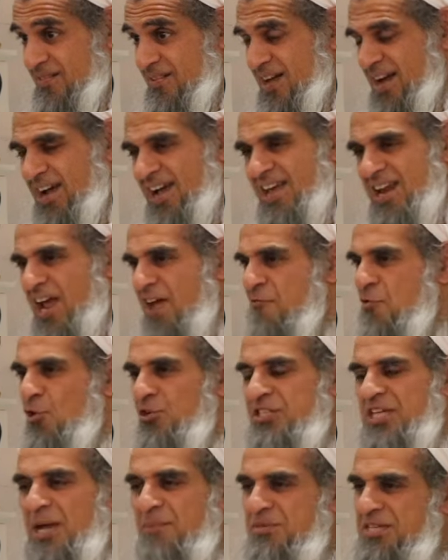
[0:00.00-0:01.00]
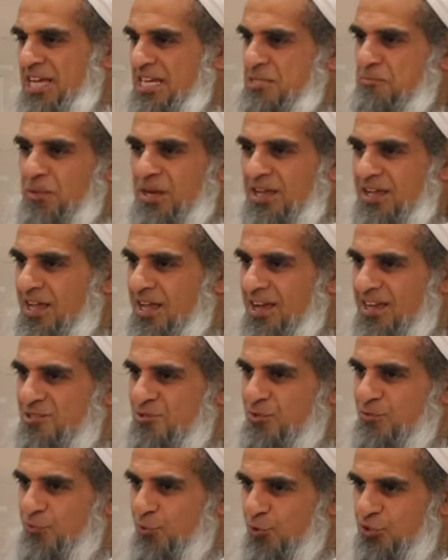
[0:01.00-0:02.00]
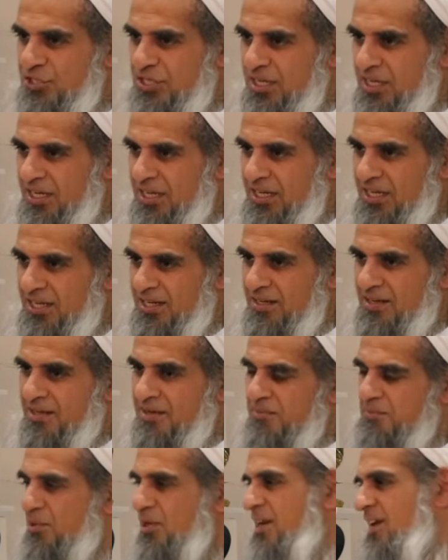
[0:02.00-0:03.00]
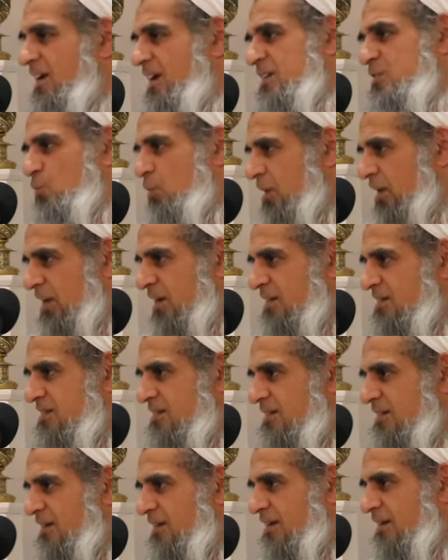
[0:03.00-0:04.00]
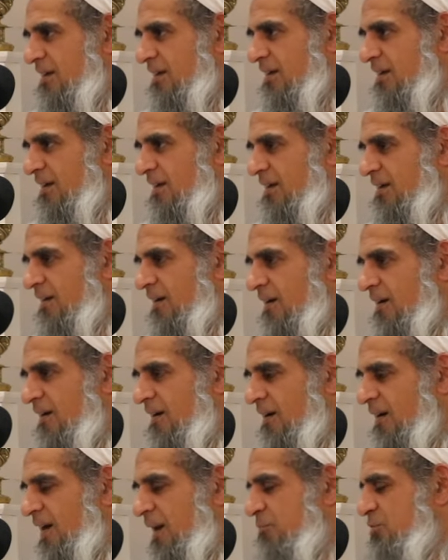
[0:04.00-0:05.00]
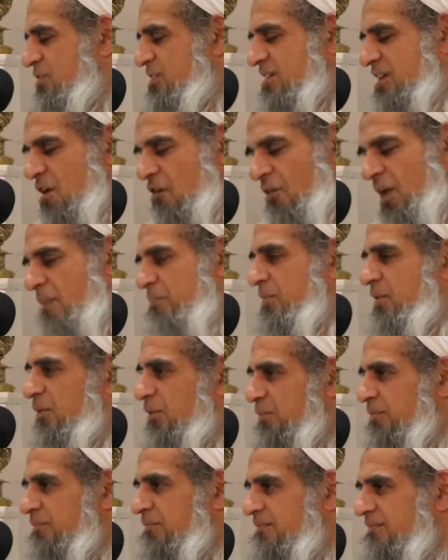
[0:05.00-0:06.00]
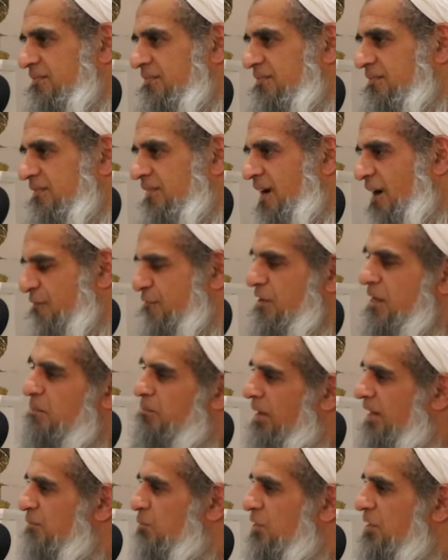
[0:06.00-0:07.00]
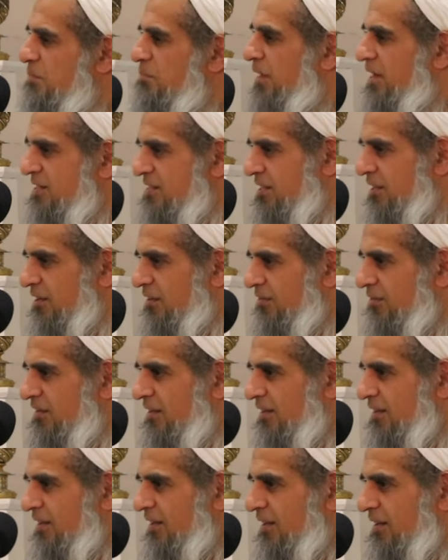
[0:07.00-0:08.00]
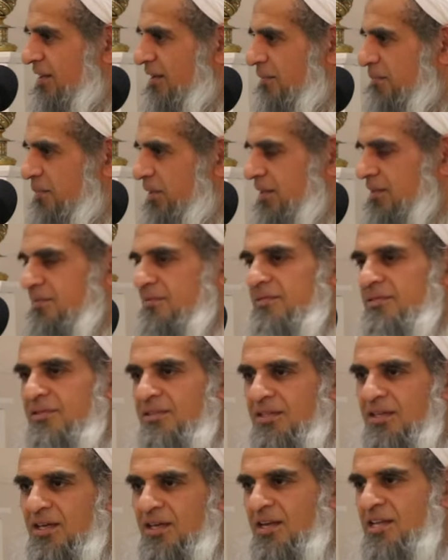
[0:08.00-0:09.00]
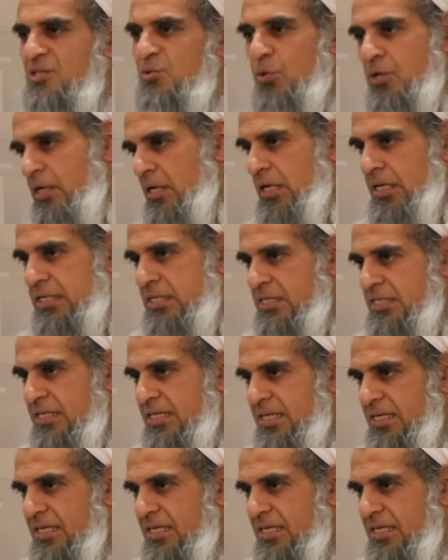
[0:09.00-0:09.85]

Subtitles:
Again, I haven't got time to explain, guys, unfortunately. But it is what it is. And I'm just going to wrap it up. I feel bad within myself, but it is what it is.